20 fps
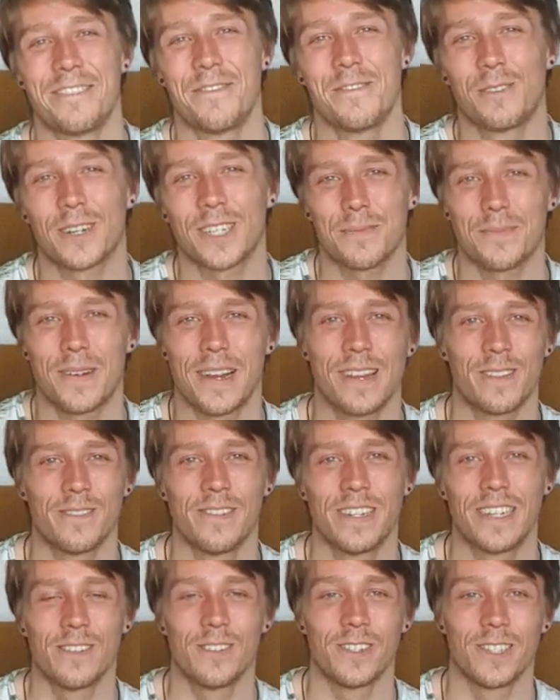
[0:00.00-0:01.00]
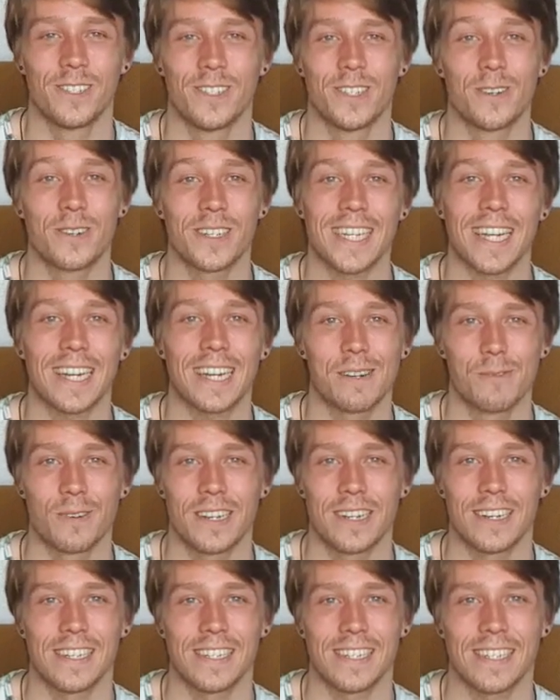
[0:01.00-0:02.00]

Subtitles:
If you watched my other videos, you'll know exactly what it